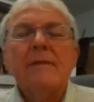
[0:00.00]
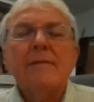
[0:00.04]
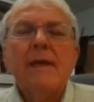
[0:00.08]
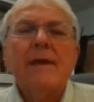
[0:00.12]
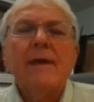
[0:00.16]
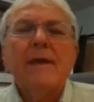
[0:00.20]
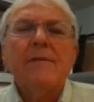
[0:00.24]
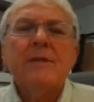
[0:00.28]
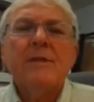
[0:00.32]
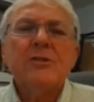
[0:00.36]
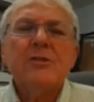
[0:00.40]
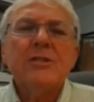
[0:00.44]

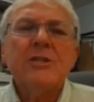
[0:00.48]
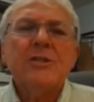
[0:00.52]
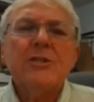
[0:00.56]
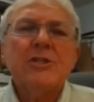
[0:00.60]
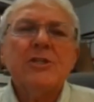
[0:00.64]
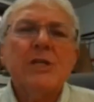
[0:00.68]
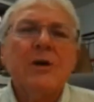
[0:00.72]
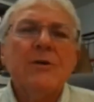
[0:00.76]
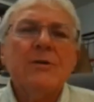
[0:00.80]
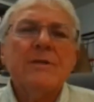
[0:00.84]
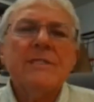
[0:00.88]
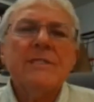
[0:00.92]
And this just
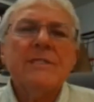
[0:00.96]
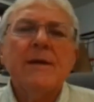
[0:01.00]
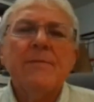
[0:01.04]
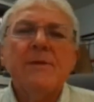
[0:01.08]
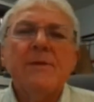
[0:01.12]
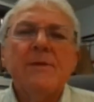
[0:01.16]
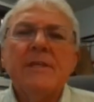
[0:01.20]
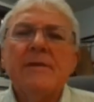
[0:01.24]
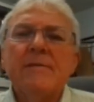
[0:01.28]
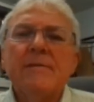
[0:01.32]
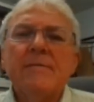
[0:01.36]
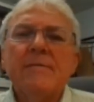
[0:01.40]
shows some
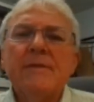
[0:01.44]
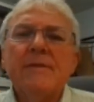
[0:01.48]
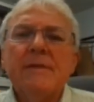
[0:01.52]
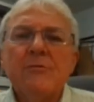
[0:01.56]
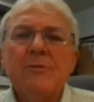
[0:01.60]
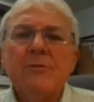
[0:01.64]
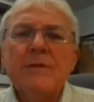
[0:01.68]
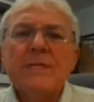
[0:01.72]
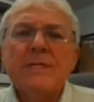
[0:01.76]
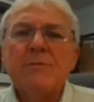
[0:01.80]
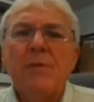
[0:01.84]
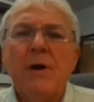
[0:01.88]
of the
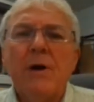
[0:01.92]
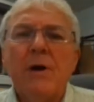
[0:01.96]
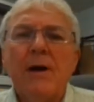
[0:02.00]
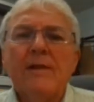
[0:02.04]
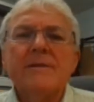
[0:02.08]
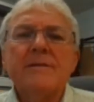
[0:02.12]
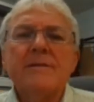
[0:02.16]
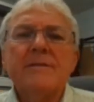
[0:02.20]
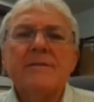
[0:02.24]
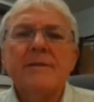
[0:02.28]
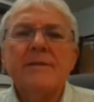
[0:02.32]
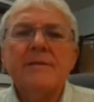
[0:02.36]

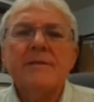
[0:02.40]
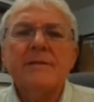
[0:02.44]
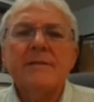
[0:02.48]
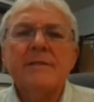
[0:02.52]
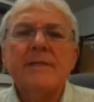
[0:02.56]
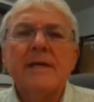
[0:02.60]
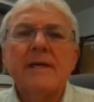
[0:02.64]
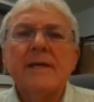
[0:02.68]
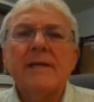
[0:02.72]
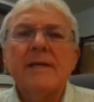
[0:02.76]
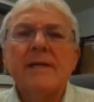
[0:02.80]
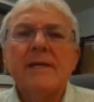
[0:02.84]

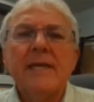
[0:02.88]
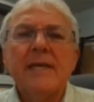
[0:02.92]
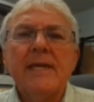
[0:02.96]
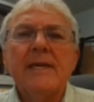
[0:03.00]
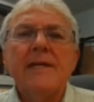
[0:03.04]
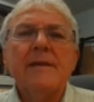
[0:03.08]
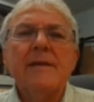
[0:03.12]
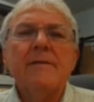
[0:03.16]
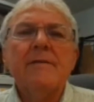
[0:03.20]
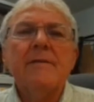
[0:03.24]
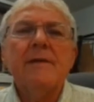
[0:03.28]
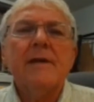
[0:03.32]
responses.
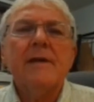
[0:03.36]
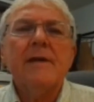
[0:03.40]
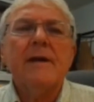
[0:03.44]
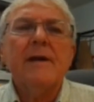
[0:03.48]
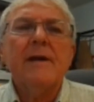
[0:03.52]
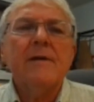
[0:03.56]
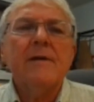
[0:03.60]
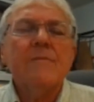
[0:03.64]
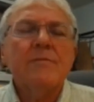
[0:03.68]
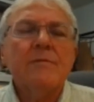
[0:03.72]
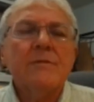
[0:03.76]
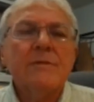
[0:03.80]
Again,
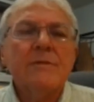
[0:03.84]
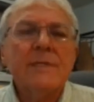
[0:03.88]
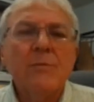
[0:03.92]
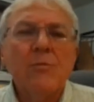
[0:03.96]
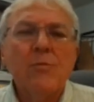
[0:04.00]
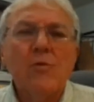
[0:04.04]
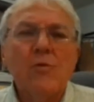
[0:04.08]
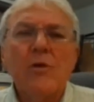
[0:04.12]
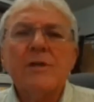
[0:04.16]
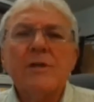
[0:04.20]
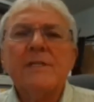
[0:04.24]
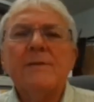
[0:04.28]
some
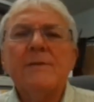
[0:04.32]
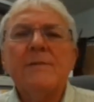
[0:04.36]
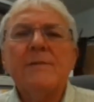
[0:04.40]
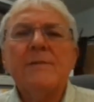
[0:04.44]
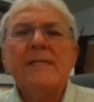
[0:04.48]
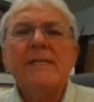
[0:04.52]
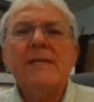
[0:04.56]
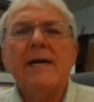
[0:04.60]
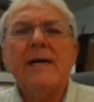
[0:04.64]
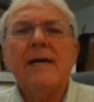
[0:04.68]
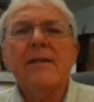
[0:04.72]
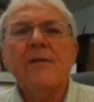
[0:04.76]
work to be
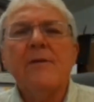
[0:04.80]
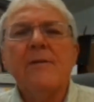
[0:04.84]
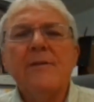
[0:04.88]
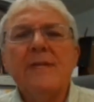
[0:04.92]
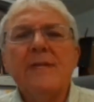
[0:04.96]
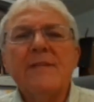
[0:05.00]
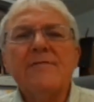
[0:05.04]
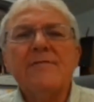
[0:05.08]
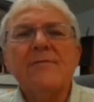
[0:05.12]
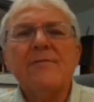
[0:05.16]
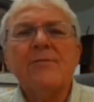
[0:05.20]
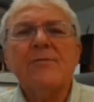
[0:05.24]
done on
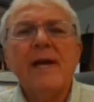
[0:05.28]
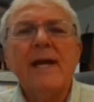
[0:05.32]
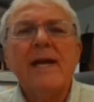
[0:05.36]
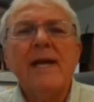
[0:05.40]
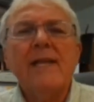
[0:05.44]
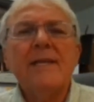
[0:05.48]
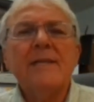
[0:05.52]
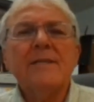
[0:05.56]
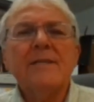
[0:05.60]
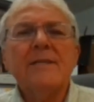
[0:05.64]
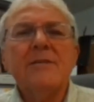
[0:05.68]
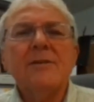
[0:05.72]
these
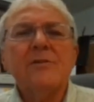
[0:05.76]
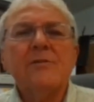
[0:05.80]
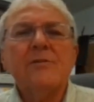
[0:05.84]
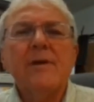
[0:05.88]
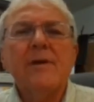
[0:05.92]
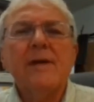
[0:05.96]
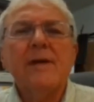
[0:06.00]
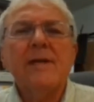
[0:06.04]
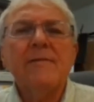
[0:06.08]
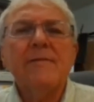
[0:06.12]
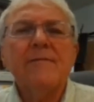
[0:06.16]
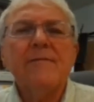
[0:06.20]
varieties on
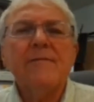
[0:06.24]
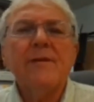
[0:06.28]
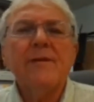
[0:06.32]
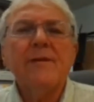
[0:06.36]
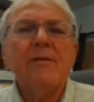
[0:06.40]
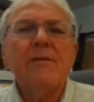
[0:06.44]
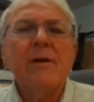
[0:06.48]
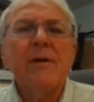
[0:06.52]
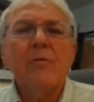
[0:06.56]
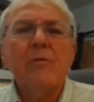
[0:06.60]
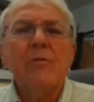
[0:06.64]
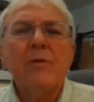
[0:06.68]
trying to
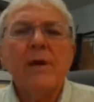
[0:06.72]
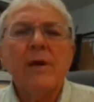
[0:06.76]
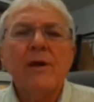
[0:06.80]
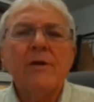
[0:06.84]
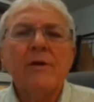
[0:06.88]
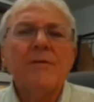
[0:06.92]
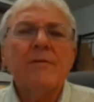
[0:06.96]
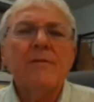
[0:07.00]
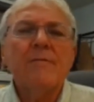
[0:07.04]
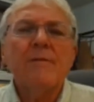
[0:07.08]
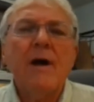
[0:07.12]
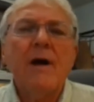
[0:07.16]
figure out
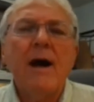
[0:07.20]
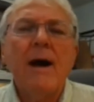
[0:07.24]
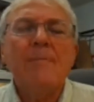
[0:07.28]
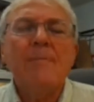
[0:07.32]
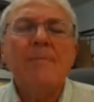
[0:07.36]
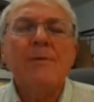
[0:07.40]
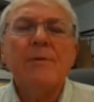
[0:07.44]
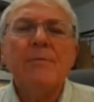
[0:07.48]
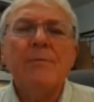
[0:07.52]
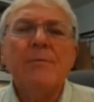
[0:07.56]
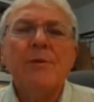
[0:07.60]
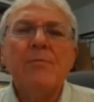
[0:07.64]
where
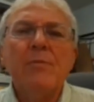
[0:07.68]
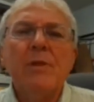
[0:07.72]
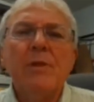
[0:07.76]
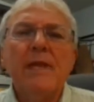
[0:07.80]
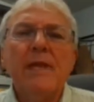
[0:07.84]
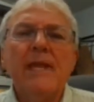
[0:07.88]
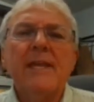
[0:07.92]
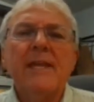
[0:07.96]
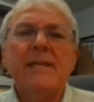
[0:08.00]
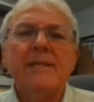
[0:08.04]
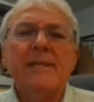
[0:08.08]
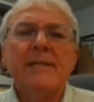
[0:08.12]
optimal
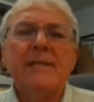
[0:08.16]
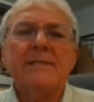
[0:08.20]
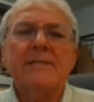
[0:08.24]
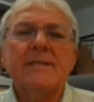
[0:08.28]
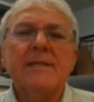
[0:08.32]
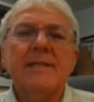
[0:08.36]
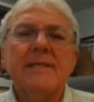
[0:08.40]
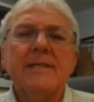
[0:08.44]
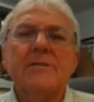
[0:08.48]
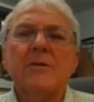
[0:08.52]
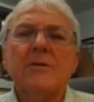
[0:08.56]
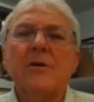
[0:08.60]
planting
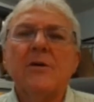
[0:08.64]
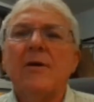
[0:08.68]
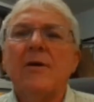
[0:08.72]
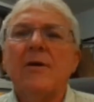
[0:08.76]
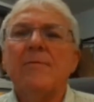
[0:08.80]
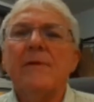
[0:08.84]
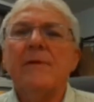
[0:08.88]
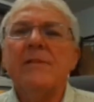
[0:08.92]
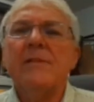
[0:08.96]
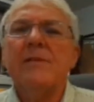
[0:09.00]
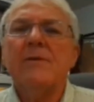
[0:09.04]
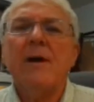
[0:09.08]
densities are,
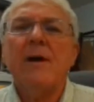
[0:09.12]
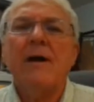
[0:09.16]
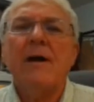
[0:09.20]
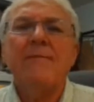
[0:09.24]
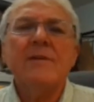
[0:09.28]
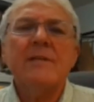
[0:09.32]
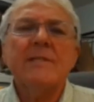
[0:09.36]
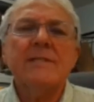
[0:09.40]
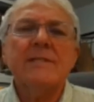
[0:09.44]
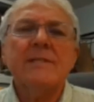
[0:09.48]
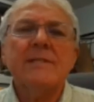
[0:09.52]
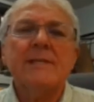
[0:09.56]
but you
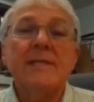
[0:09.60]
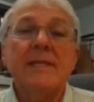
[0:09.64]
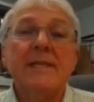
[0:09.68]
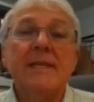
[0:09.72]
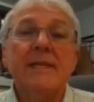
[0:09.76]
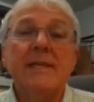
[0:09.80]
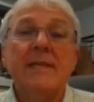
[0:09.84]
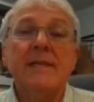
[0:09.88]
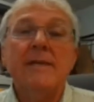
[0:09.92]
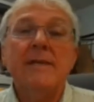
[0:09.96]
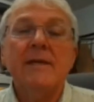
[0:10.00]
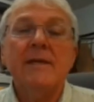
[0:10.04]
obviously
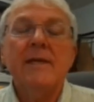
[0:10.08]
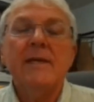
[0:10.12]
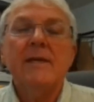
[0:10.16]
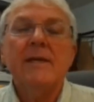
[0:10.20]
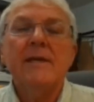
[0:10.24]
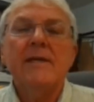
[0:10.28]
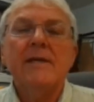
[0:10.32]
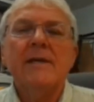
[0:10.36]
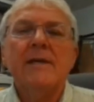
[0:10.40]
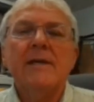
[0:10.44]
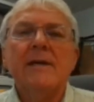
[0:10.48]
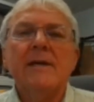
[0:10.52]
need
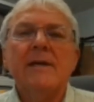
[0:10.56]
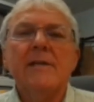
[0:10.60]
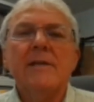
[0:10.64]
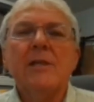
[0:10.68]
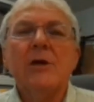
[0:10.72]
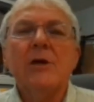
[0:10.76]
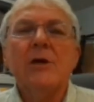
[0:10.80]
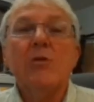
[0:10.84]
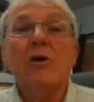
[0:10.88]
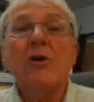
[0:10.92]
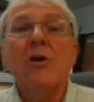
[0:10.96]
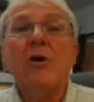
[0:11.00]

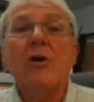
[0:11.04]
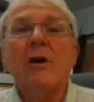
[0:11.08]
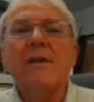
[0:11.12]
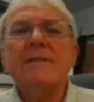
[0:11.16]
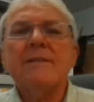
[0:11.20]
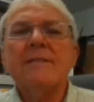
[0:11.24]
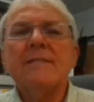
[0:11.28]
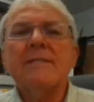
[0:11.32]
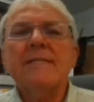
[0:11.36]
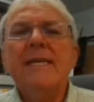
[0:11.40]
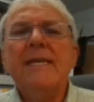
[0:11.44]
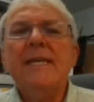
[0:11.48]
lower
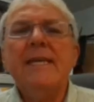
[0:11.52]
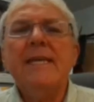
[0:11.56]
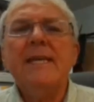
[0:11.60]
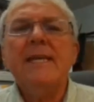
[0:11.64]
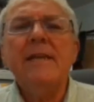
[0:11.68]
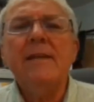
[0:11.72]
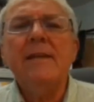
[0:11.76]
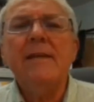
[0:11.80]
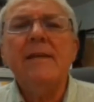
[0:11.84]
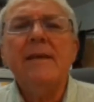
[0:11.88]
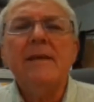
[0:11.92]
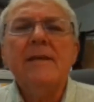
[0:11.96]
cost
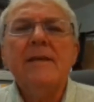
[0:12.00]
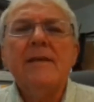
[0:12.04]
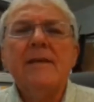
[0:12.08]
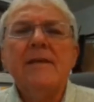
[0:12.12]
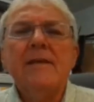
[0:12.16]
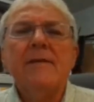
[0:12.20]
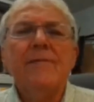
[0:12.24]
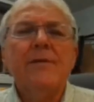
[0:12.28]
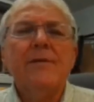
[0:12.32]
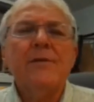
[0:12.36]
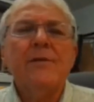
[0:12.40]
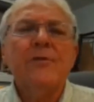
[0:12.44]
seed
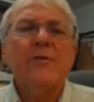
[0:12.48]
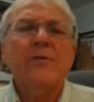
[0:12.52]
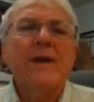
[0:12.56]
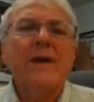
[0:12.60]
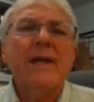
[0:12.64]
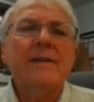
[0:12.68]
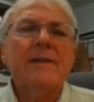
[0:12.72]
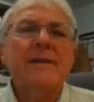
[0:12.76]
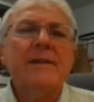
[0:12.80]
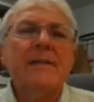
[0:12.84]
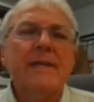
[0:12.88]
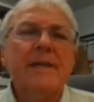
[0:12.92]
if you're
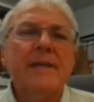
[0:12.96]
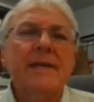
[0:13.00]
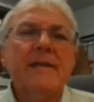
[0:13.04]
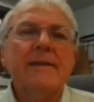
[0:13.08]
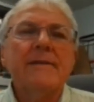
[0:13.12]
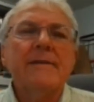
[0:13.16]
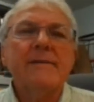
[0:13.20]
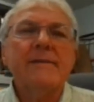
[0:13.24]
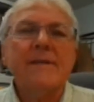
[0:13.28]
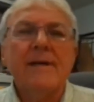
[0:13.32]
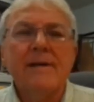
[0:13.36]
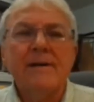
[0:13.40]
trying to
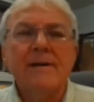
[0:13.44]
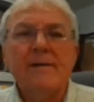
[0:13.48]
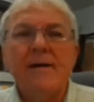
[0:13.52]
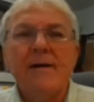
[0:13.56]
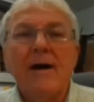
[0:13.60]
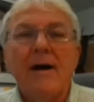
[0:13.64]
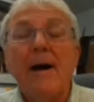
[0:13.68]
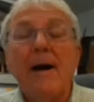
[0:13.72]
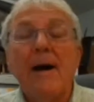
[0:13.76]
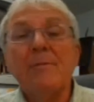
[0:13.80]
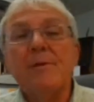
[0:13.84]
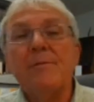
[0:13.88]
hit
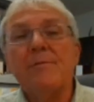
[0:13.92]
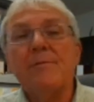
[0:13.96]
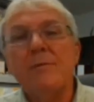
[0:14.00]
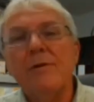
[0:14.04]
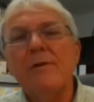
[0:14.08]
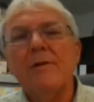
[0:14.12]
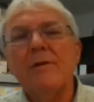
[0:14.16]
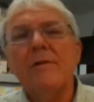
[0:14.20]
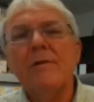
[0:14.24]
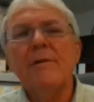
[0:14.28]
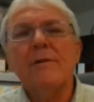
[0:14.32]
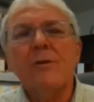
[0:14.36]

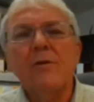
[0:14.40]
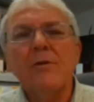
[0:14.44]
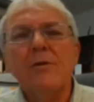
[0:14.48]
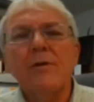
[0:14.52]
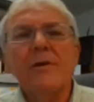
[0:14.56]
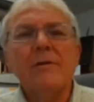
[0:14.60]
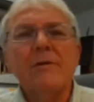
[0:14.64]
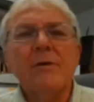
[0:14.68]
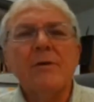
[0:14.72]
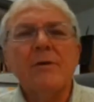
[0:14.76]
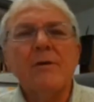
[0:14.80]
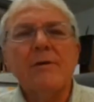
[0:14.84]
optimal
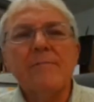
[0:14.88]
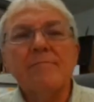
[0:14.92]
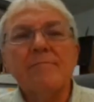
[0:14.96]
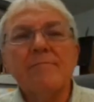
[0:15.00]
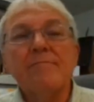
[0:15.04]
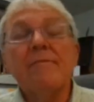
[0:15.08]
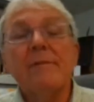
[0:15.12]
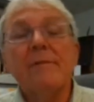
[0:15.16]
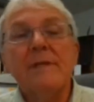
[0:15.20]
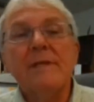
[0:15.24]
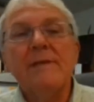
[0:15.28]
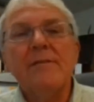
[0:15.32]
or
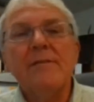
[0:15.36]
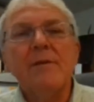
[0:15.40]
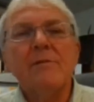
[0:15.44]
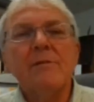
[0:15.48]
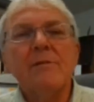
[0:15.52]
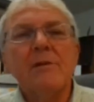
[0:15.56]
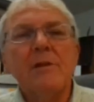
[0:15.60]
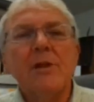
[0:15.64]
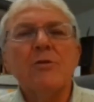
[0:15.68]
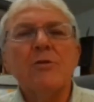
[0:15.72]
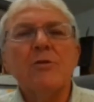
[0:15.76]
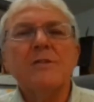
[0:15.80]
even
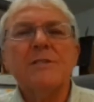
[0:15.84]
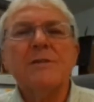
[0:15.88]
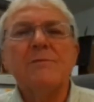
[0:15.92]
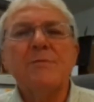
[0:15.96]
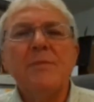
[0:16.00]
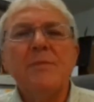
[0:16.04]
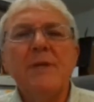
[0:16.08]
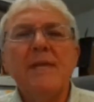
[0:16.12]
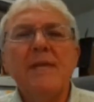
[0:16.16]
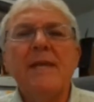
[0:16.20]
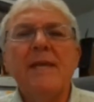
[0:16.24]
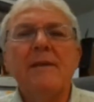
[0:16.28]
close to
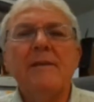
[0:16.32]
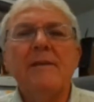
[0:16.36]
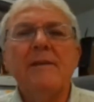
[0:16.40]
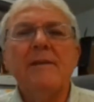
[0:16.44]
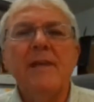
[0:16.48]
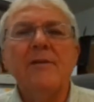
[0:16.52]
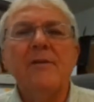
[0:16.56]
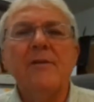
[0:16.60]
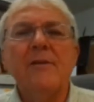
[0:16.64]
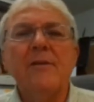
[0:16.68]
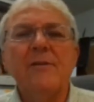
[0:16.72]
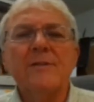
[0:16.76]
peak
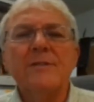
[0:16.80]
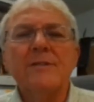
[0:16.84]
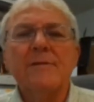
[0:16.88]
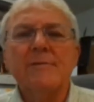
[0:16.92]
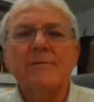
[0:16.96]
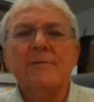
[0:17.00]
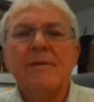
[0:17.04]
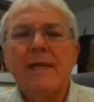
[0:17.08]
yields.